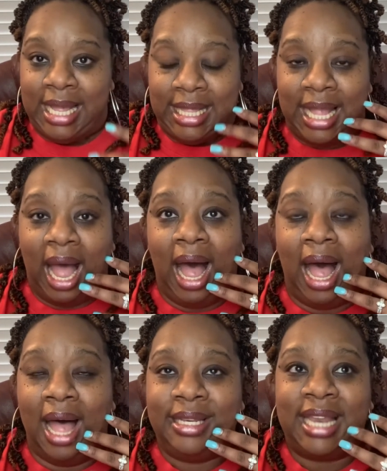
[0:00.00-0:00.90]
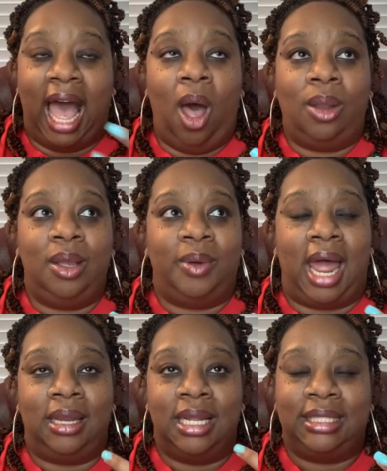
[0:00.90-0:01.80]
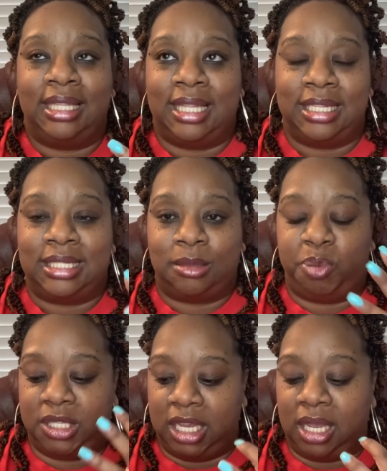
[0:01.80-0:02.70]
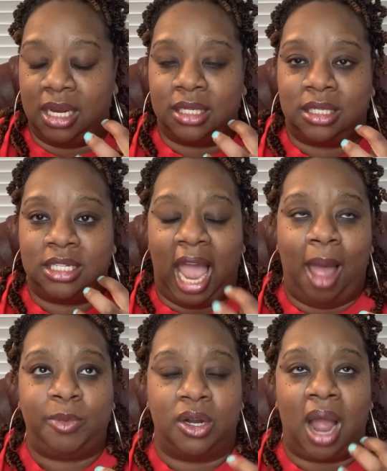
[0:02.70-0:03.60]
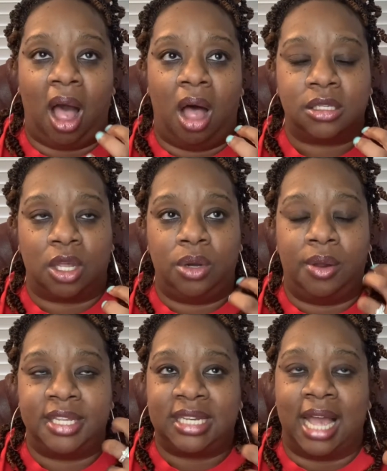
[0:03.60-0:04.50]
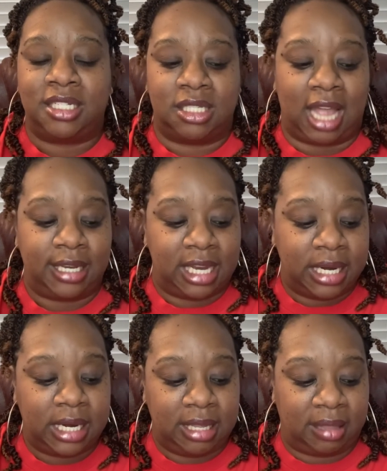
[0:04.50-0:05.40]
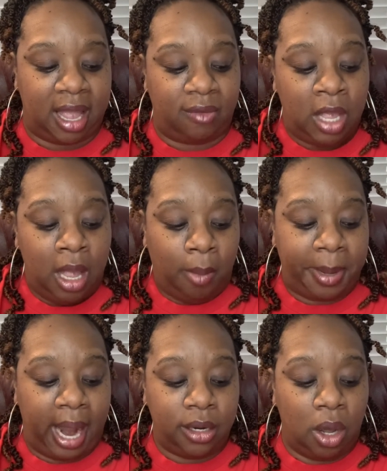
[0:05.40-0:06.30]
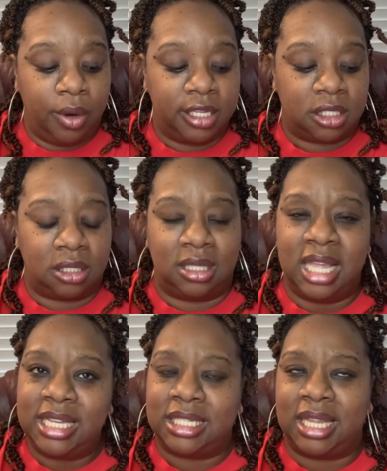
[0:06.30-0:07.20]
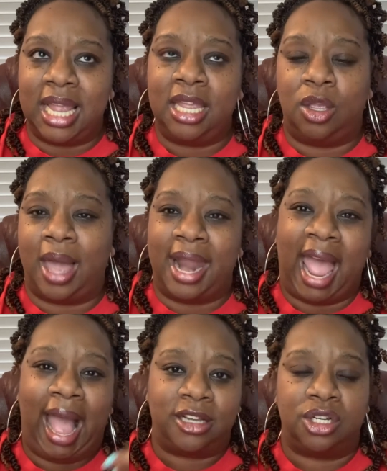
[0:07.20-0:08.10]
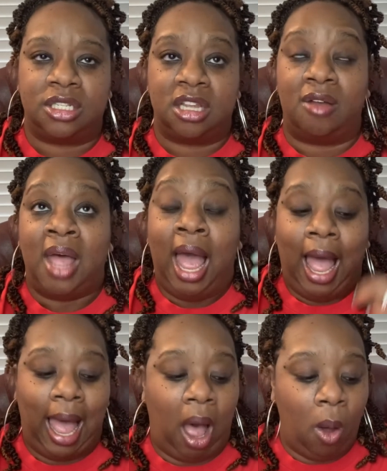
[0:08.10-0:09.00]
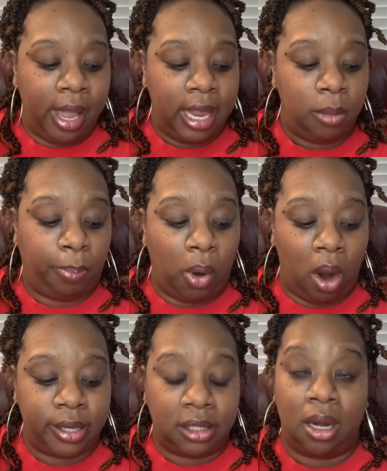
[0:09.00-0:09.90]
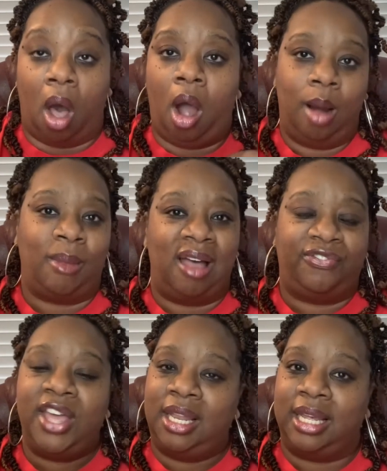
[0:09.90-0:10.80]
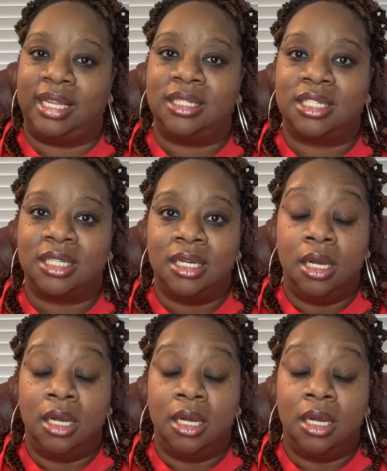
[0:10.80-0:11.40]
Not only when I looked at this particular chapter, I also noticed not just identity theft, but I noticed this thing. You got to ask yourself, how important are my feelings?